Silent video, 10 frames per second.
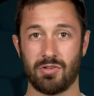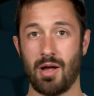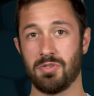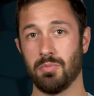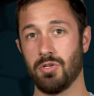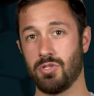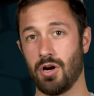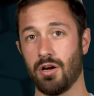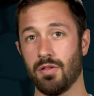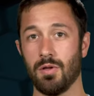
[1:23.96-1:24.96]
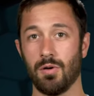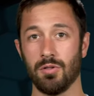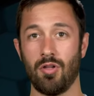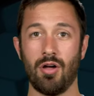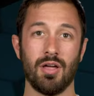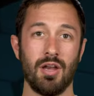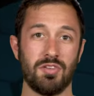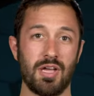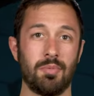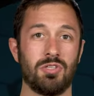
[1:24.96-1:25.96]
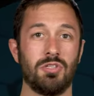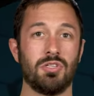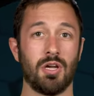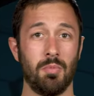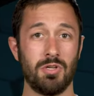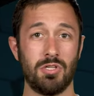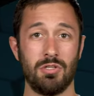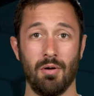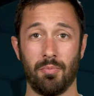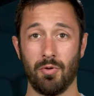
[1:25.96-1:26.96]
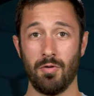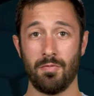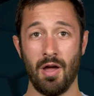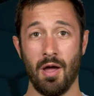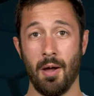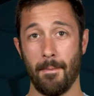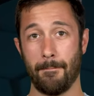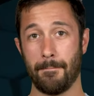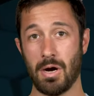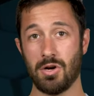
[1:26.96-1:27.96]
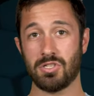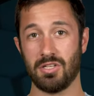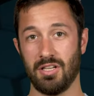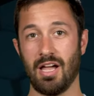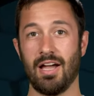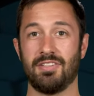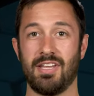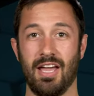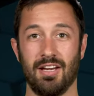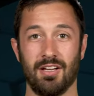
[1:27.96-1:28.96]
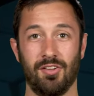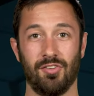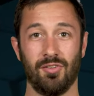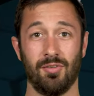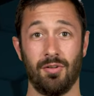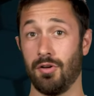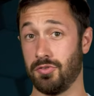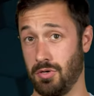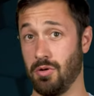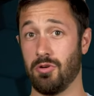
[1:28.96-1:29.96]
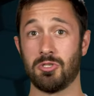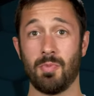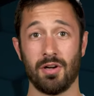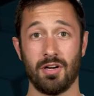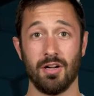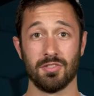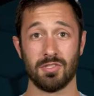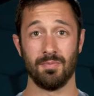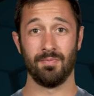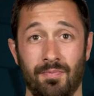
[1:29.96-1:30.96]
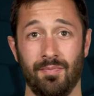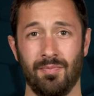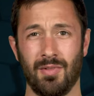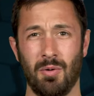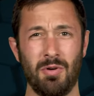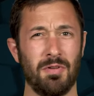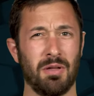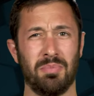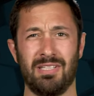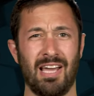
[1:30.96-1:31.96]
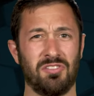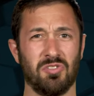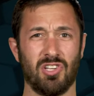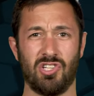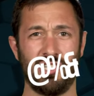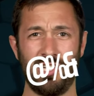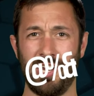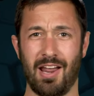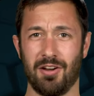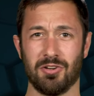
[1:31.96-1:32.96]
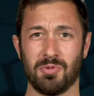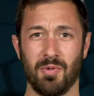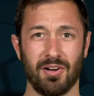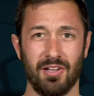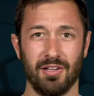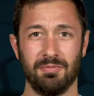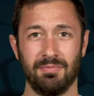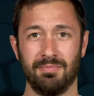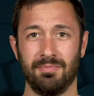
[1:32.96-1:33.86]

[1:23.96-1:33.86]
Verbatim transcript: Scraps the majority of the old law and establishes a commission to approve personalized handguns, also known as smart guns. I wonder if you can bedazzle the shit out of your smart gun.